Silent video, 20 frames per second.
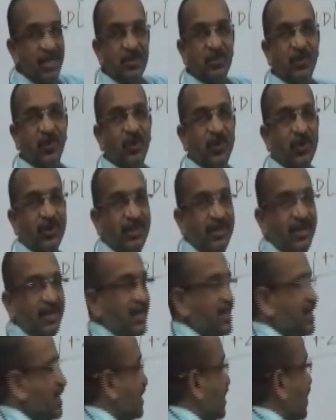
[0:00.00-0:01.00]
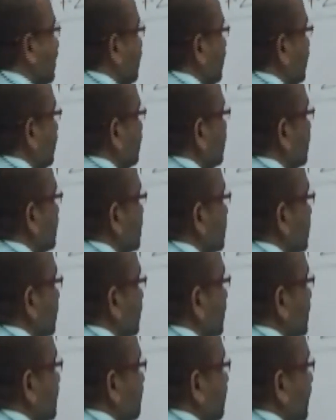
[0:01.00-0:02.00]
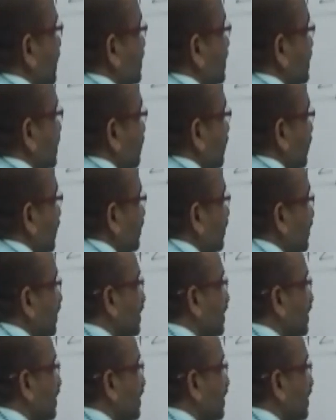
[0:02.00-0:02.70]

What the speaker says: 4 is 7. So it is plus 7.